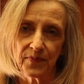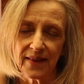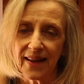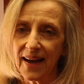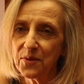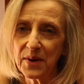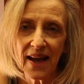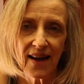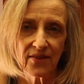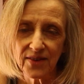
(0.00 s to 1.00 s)
now we
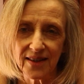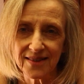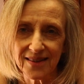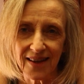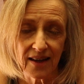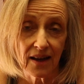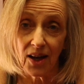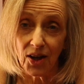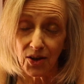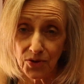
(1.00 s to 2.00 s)
have things like
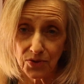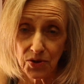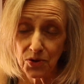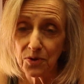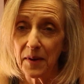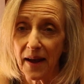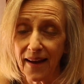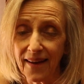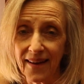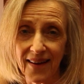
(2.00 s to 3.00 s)
YouTube,
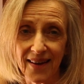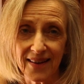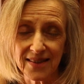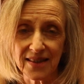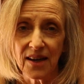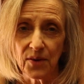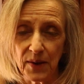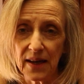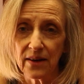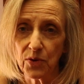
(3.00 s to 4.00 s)
and
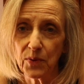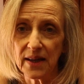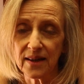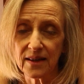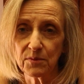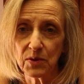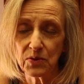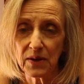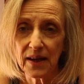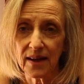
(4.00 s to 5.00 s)
we have a way to
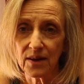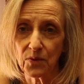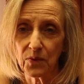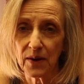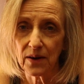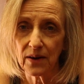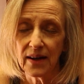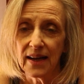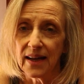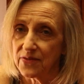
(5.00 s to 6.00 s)
communicate where
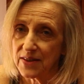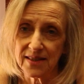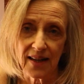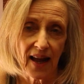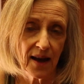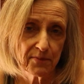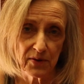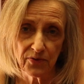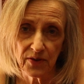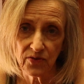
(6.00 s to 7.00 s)
if this had
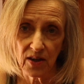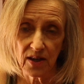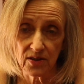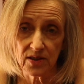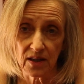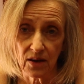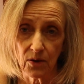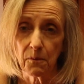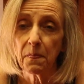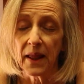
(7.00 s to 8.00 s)
happened 50 years
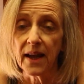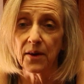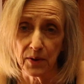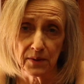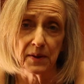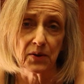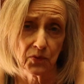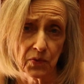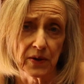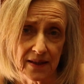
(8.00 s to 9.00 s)
ago, it would have
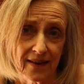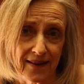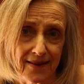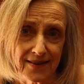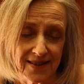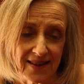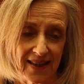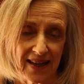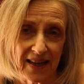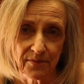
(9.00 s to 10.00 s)
been really
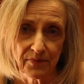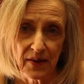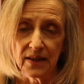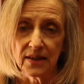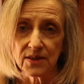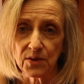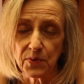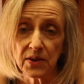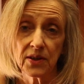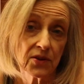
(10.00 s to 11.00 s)
isolating. So
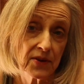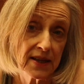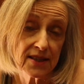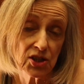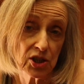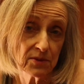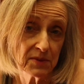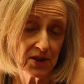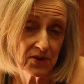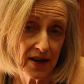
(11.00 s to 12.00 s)
we're going to create a gym
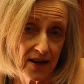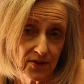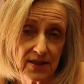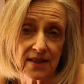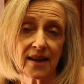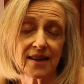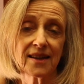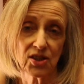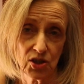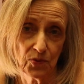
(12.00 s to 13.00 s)
in your house and
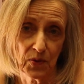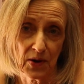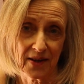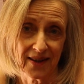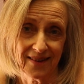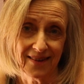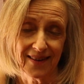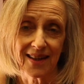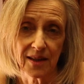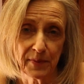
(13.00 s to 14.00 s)
get you working.
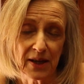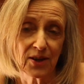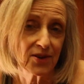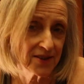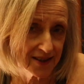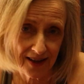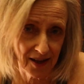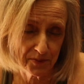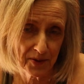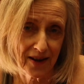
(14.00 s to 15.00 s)
It'll be good to
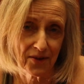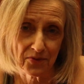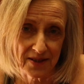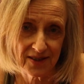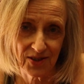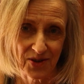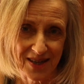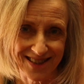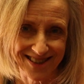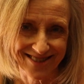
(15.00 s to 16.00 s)
help you get rid of
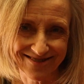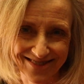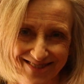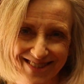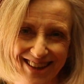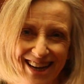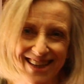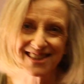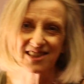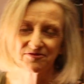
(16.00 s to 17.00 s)
stress.
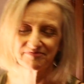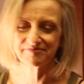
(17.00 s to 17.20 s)
Thanks.